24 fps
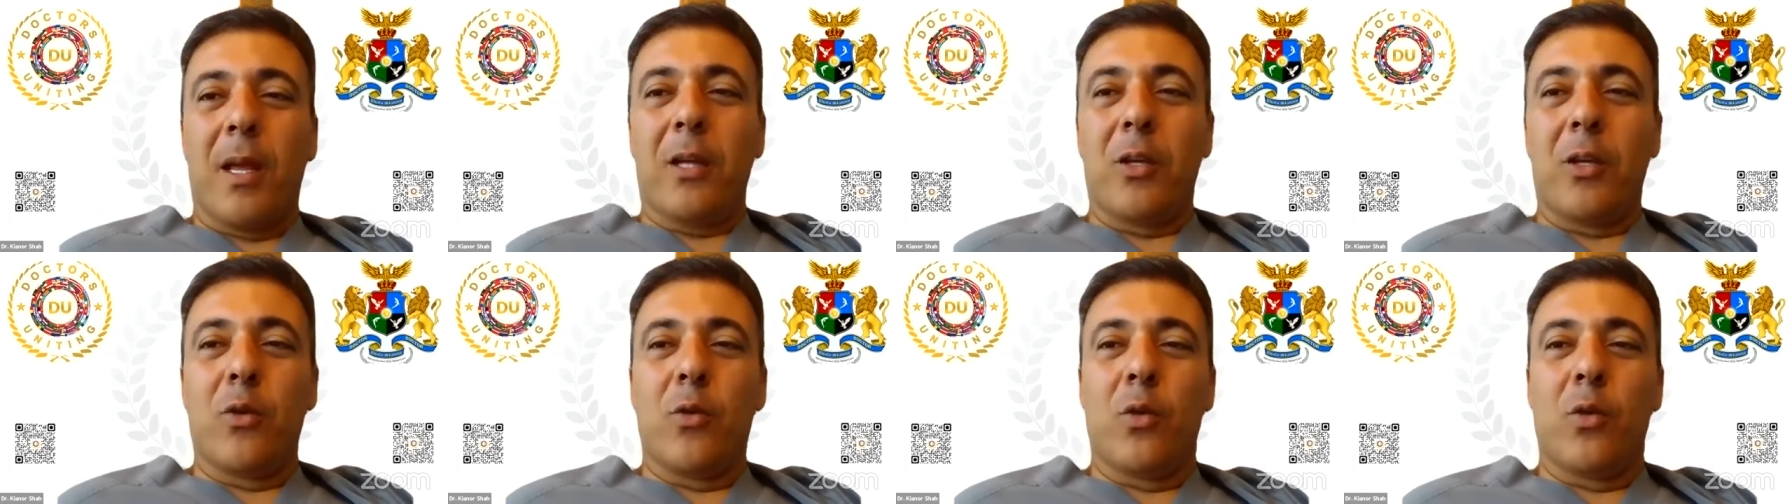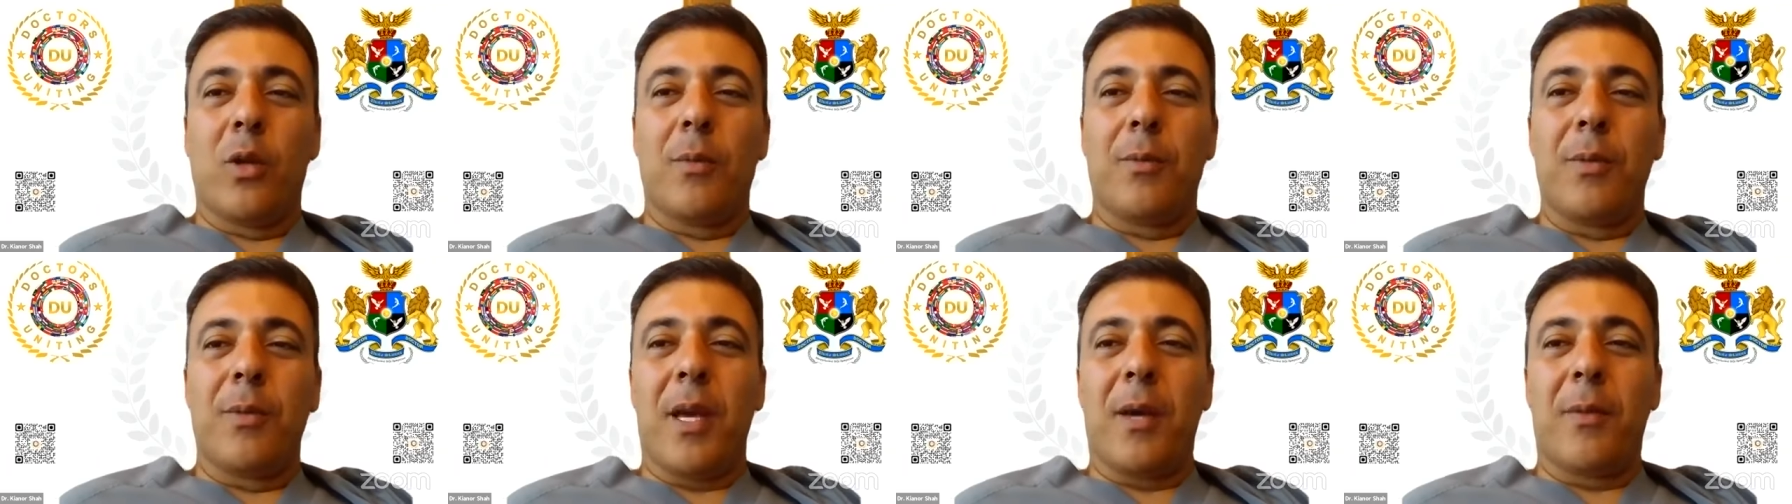you
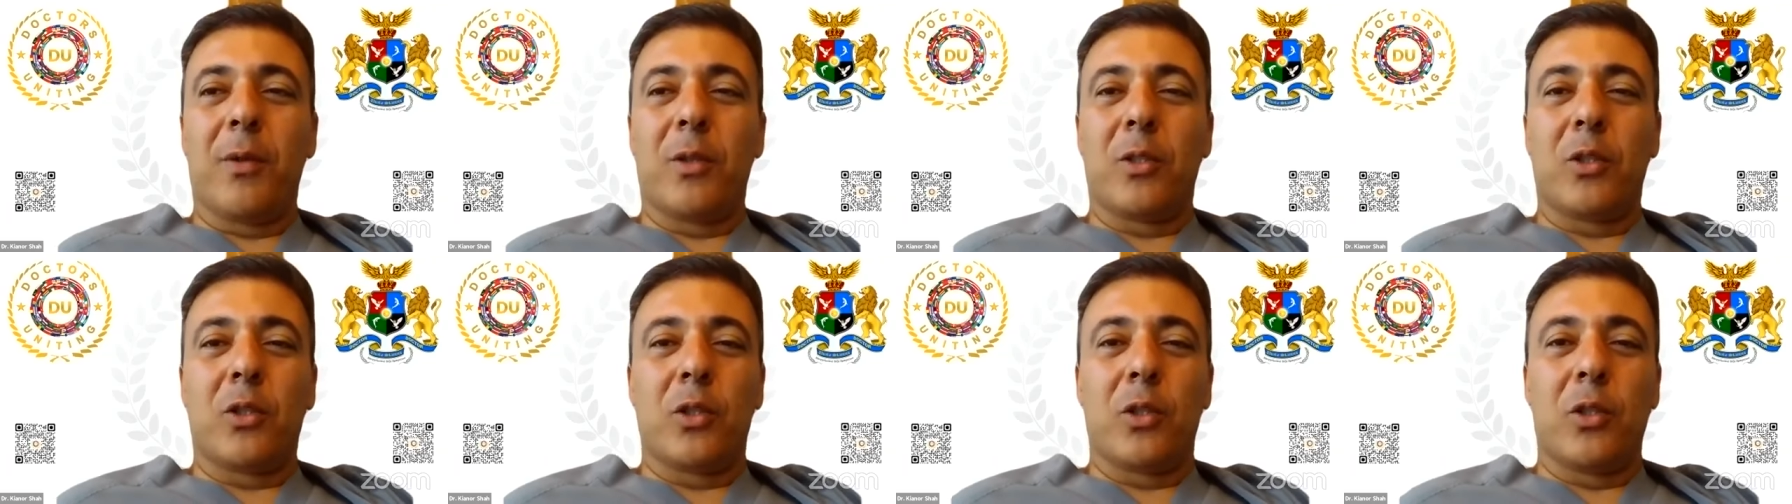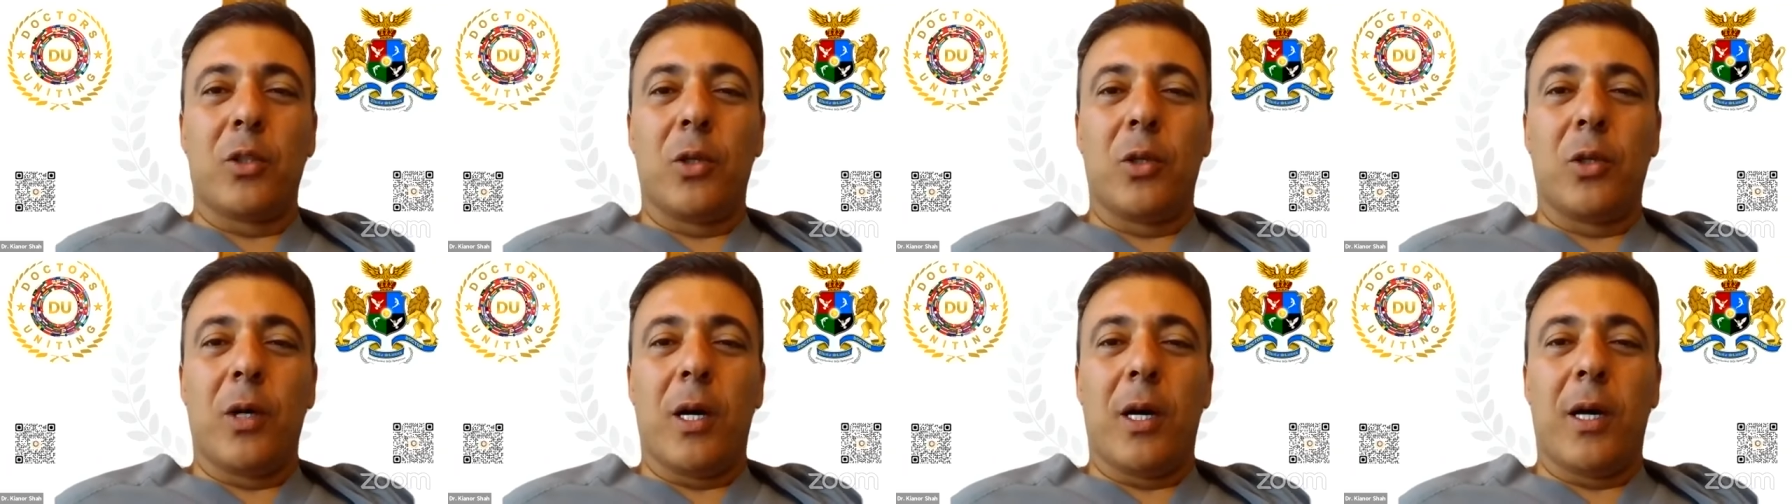will be able
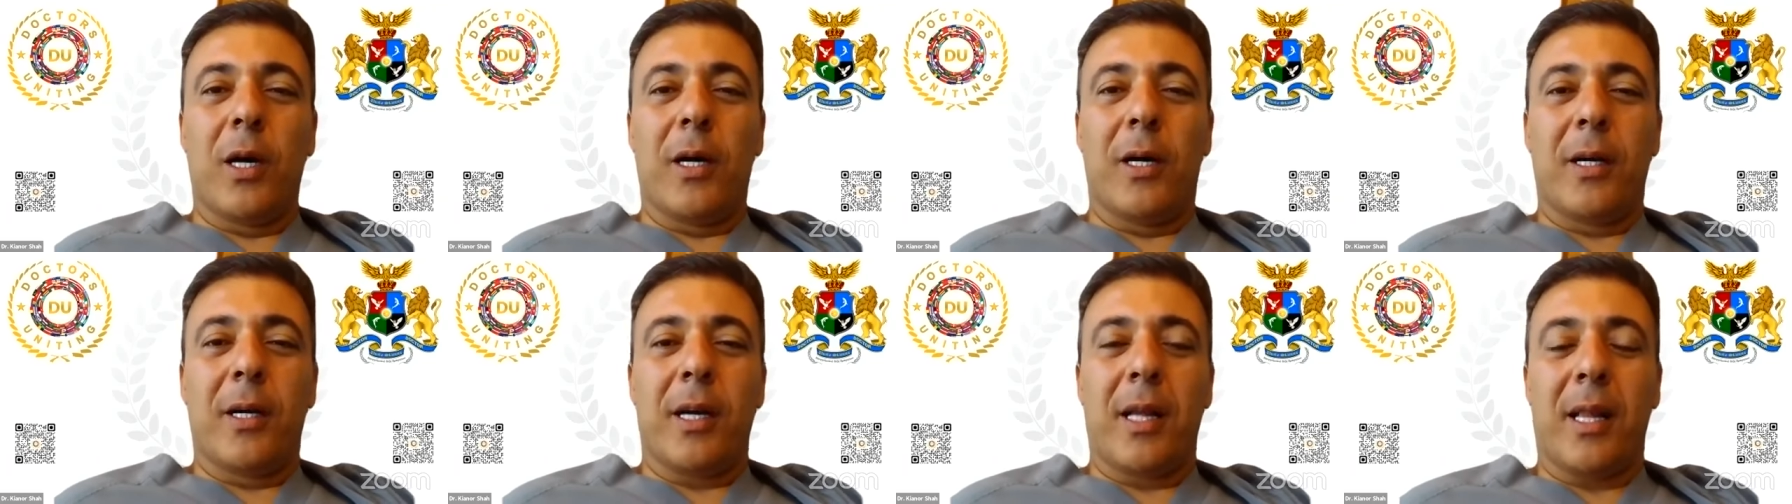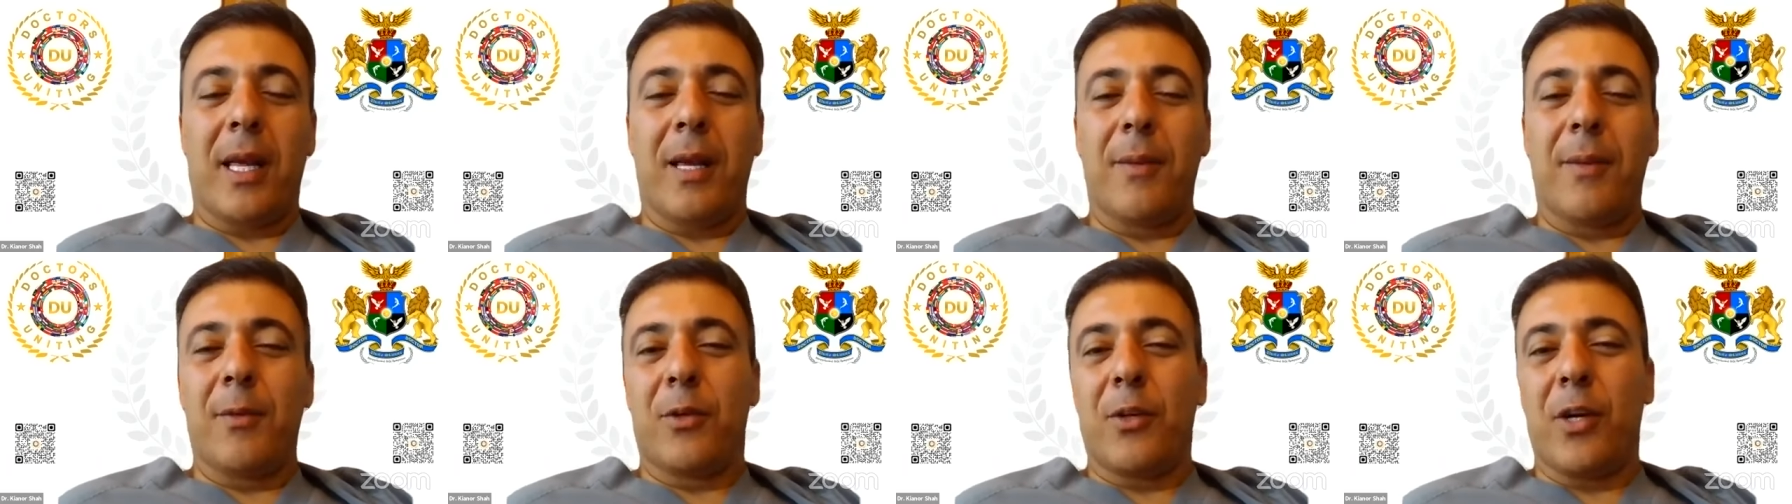to uh,
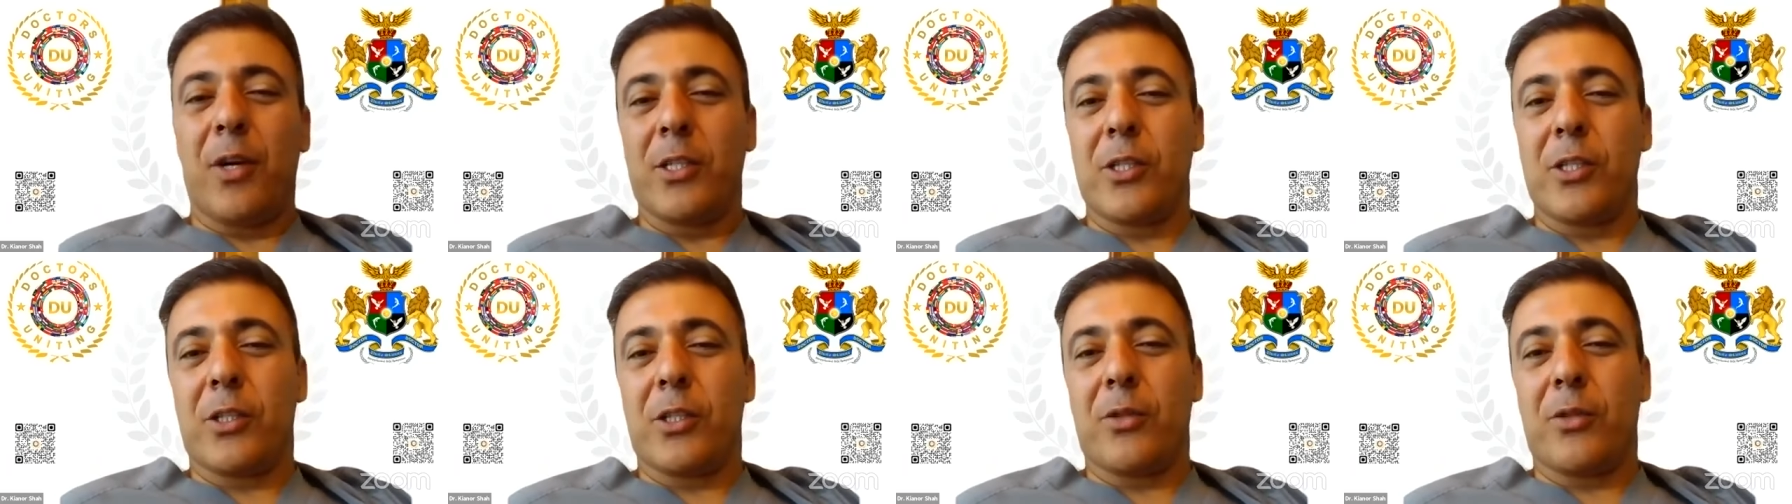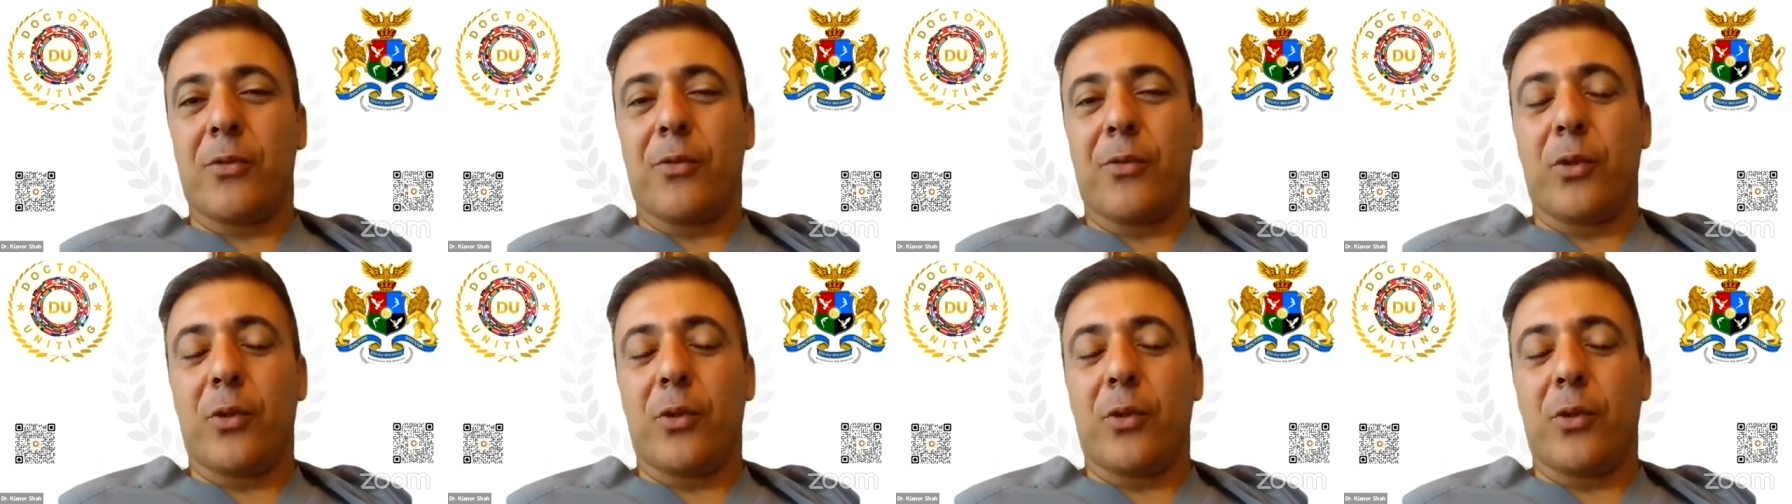claim and register